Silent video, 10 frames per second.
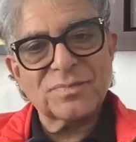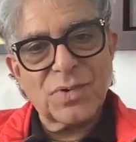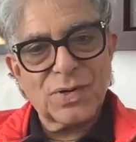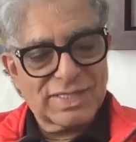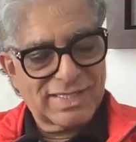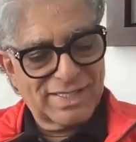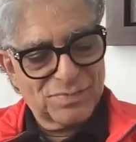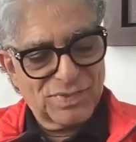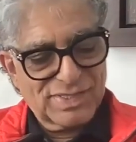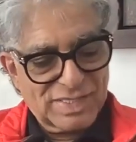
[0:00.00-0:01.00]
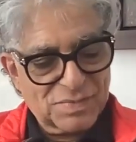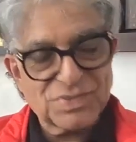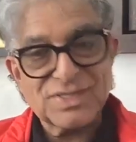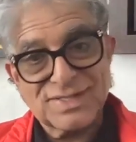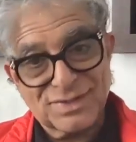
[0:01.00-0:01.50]
Bodily
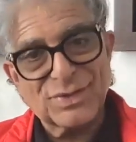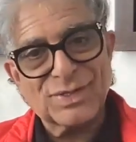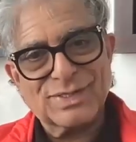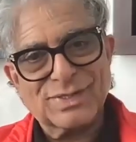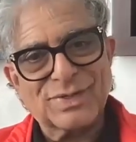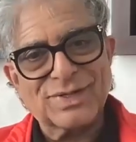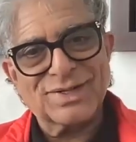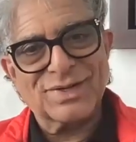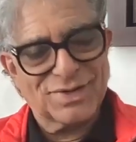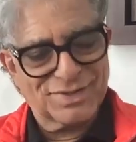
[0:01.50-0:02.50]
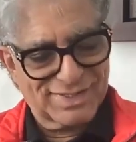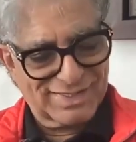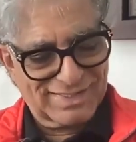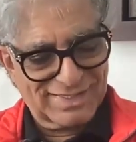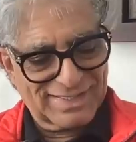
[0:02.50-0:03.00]
perceptions are also in
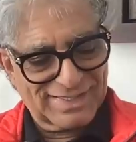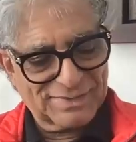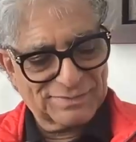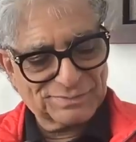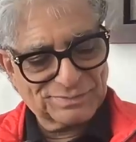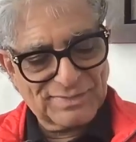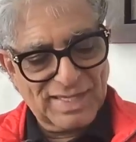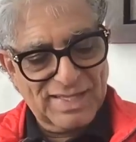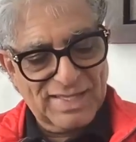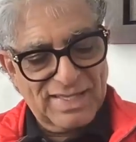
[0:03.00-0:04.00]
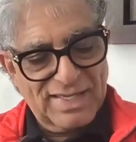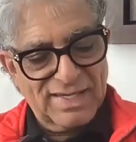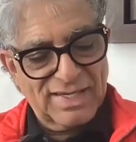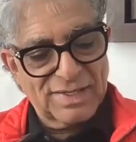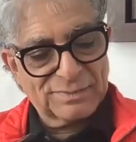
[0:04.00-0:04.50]
consciousness.
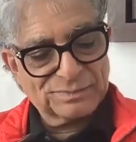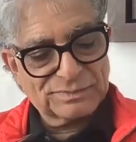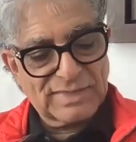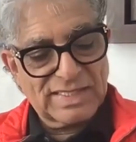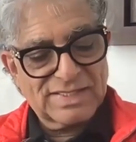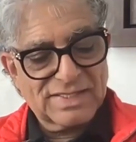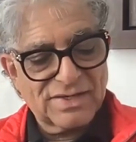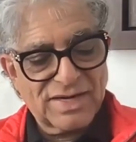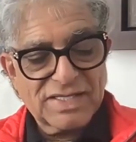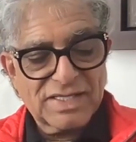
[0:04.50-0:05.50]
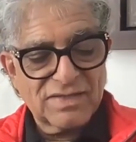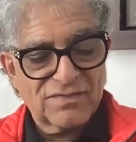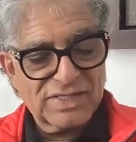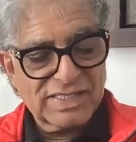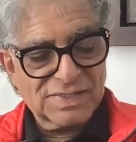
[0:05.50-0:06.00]
Uh, is theoretical
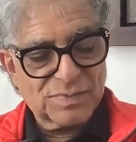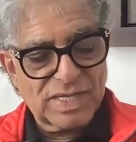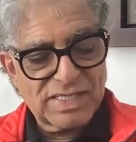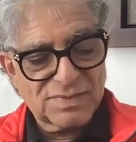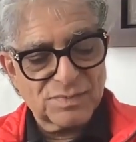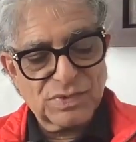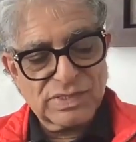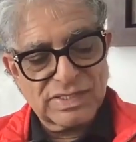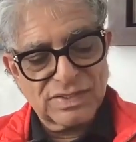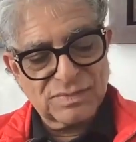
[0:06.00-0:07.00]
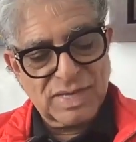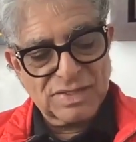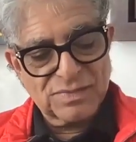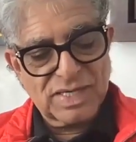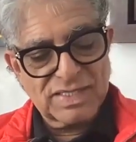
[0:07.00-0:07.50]
physics based mostly on
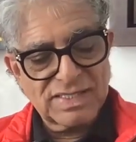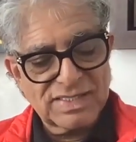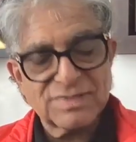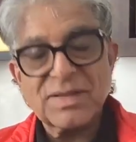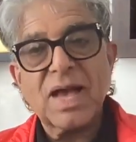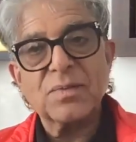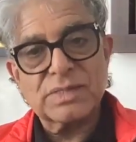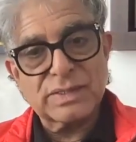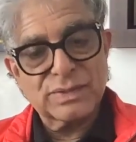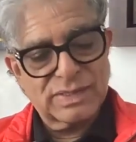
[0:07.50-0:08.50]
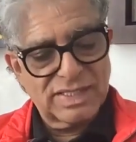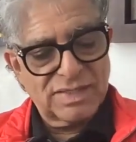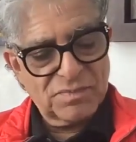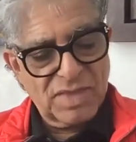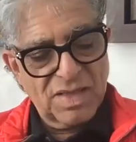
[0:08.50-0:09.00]
mathematics?
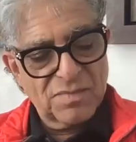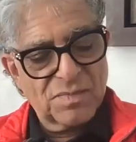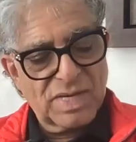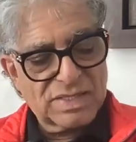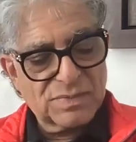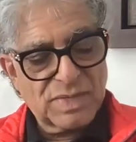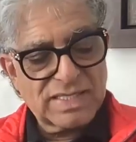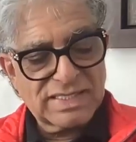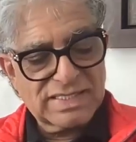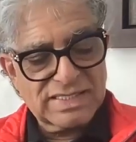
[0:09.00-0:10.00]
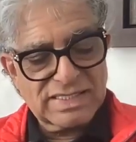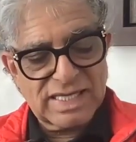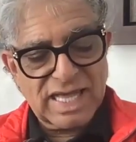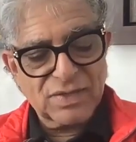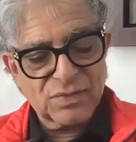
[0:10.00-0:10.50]
Absolutely. Mathematics is the
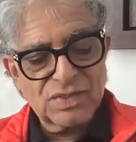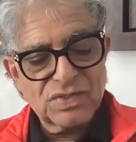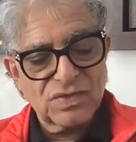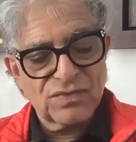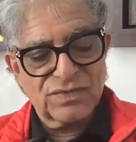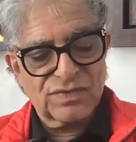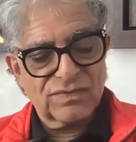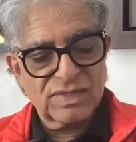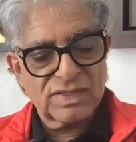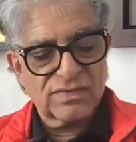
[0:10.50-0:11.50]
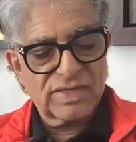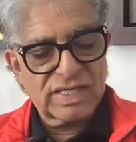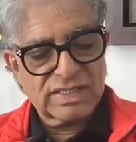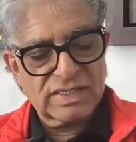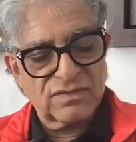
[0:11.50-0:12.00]
language of
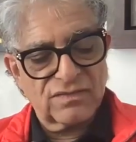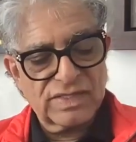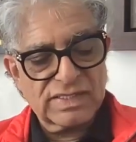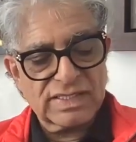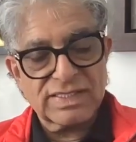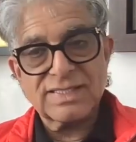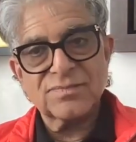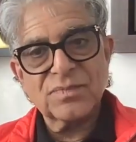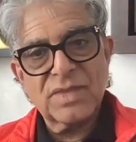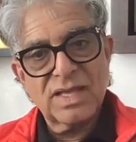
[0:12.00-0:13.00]
theoretical physics.